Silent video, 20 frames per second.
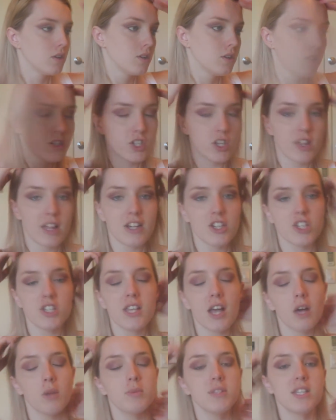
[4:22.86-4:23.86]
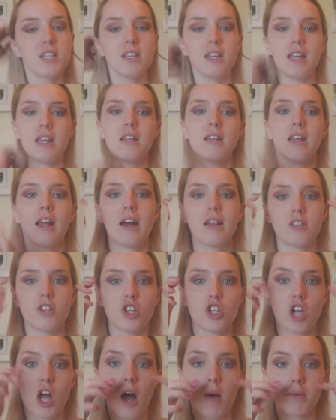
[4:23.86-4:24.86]
So that just helps to neaten out the
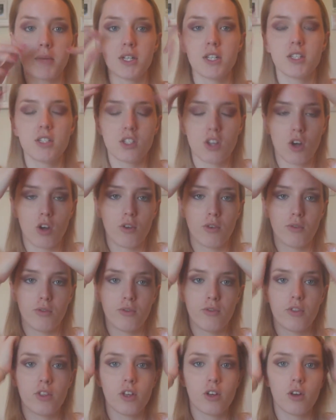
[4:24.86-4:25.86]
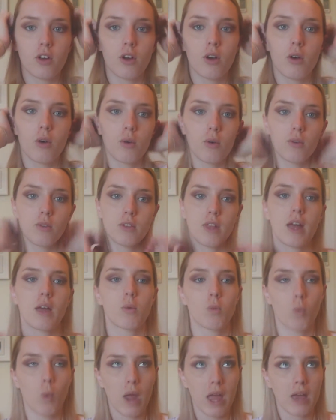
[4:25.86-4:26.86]
sharpness of the like
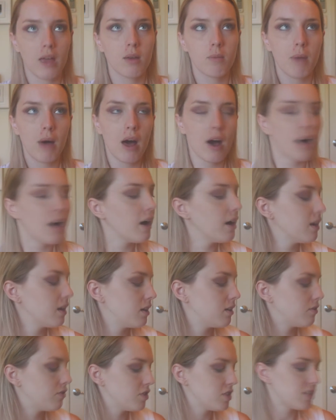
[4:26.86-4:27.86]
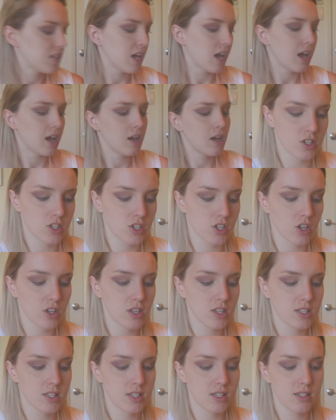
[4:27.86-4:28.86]
wing part, if you say. So
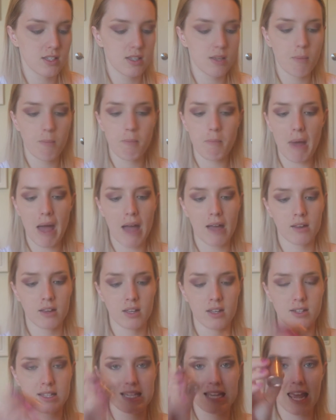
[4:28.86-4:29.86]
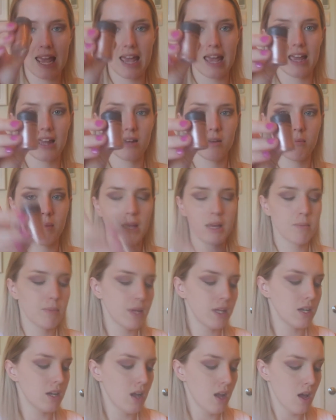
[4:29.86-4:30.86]
this is the MAC Tan
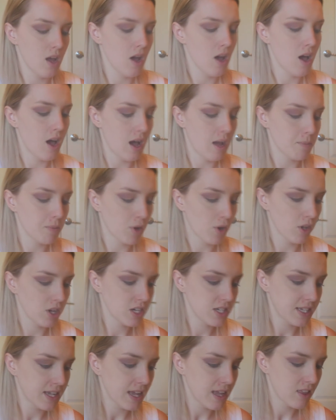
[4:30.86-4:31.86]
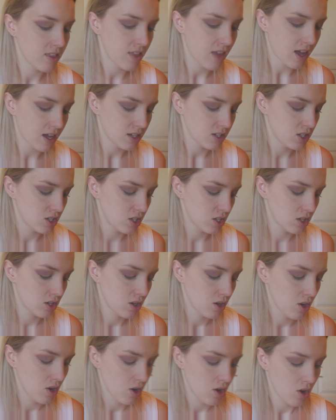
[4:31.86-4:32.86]
pigment. I'm going to take that
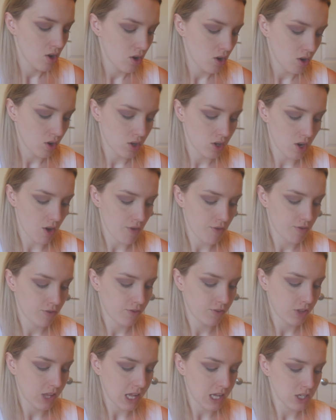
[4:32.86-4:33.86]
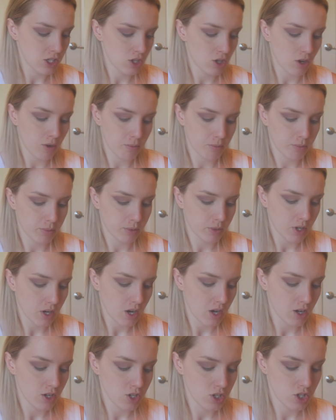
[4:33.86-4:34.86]
on a flat top
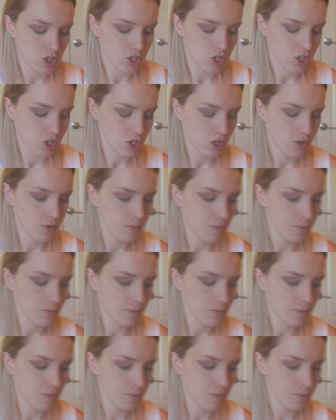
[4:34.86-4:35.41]
brush.